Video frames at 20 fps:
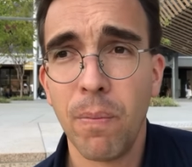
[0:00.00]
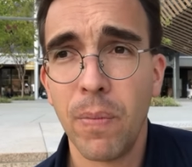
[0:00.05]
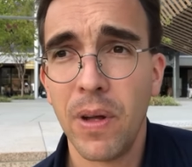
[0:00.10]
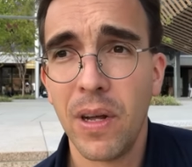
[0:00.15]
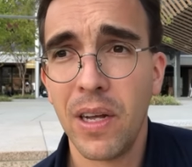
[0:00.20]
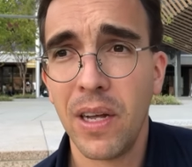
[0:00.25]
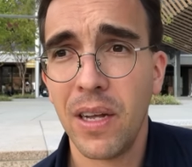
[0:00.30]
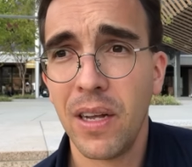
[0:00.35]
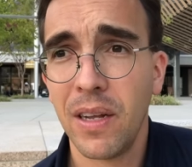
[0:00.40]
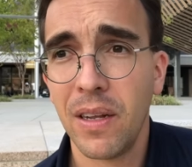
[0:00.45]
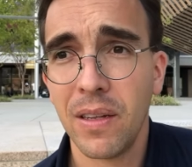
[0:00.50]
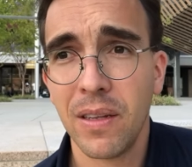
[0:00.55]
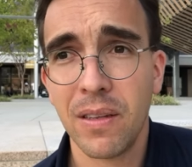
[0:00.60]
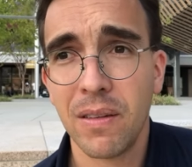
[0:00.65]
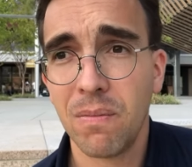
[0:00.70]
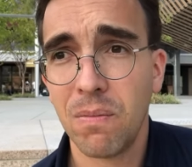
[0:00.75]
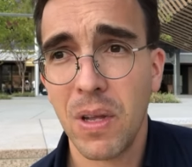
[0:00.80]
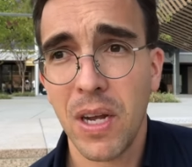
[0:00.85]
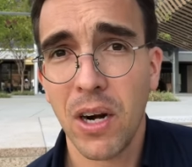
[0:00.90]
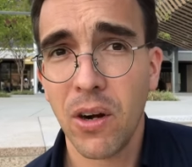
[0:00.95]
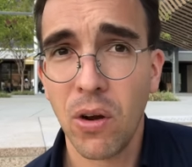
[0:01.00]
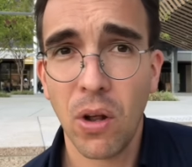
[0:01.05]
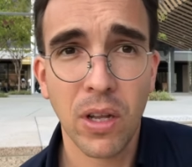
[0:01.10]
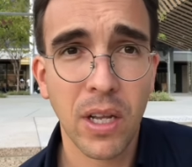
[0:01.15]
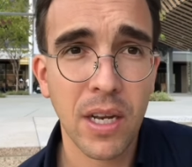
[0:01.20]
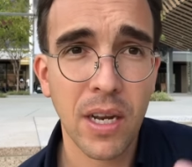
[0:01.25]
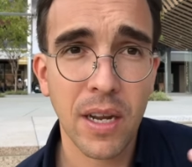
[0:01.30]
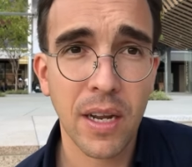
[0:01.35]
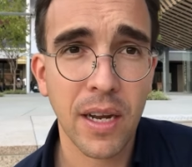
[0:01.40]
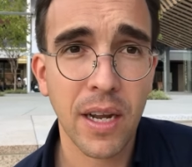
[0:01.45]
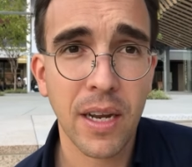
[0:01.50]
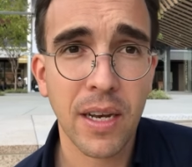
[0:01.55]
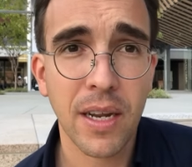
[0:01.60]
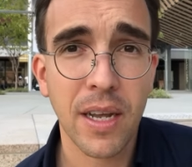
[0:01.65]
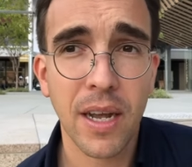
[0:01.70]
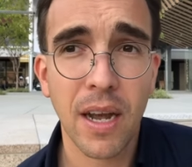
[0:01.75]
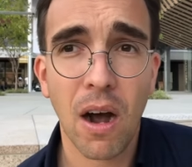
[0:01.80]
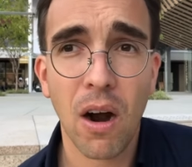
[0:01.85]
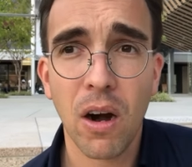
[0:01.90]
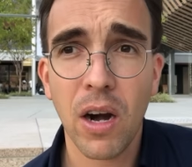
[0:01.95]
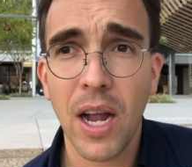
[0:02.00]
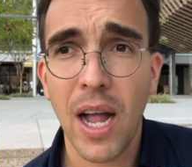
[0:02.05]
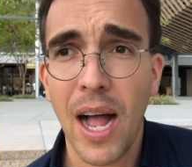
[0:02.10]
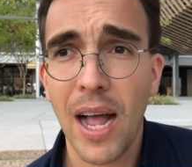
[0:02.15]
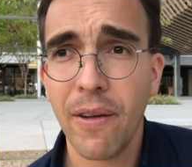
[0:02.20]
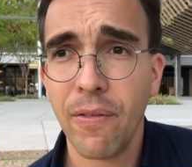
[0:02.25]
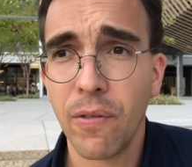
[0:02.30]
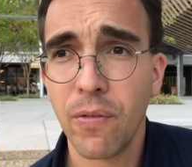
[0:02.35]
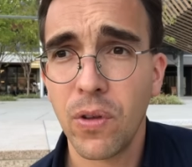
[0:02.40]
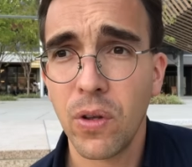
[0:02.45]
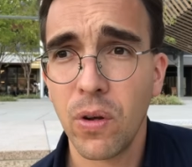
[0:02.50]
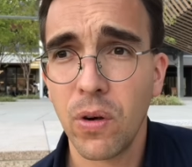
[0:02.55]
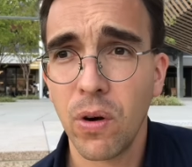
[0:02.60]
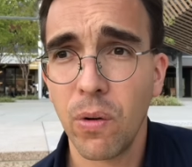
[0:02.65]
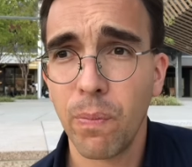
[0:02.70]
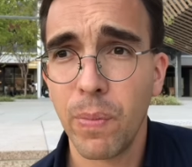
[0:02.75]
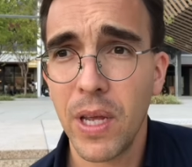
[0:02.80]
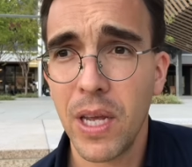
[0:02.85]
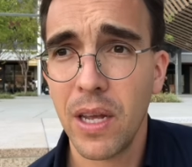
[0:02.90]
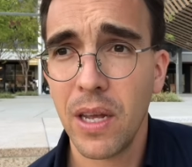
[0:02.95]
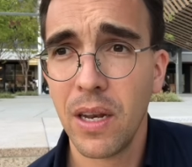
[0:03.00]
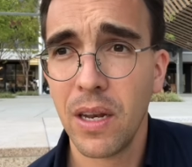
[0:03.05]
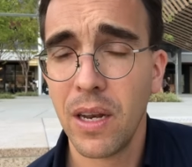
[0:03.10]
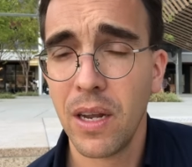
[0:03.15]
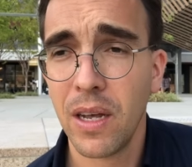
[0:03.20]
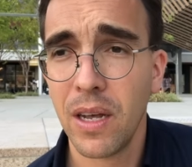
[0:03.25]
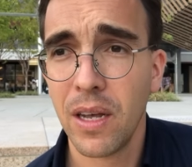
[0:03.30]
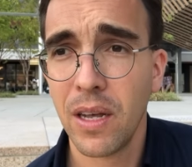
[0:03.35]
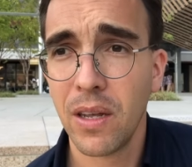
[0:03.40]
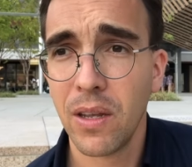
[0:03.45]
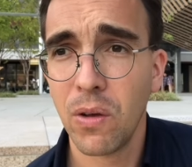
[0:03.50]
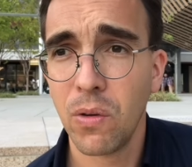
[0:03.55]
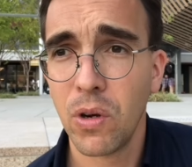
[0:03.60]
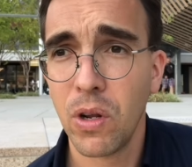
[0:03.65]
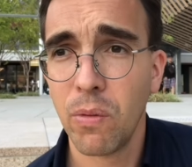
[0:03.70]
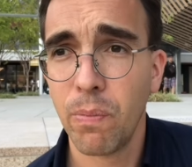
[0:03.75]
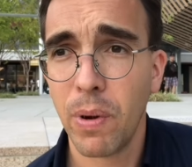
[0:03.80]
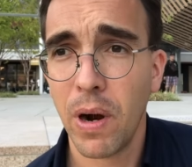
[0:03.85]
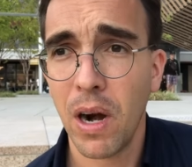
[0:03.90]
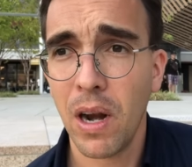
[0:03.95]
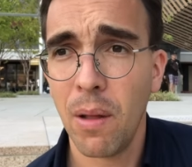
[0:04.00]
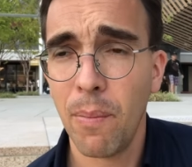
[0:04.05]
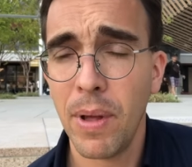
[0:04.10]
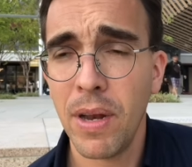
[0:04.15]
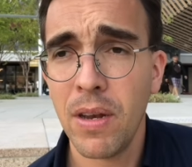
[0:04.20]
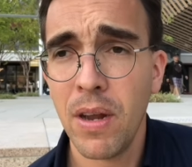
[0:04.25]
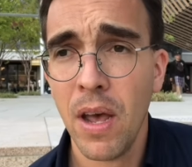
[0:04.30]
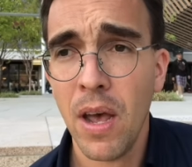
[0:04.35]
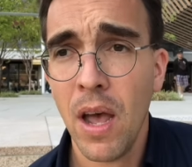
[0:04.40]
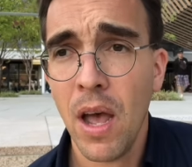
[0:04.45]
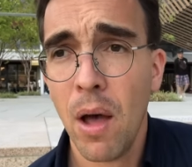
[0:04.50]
They are not in the archive of the European Union Parliament,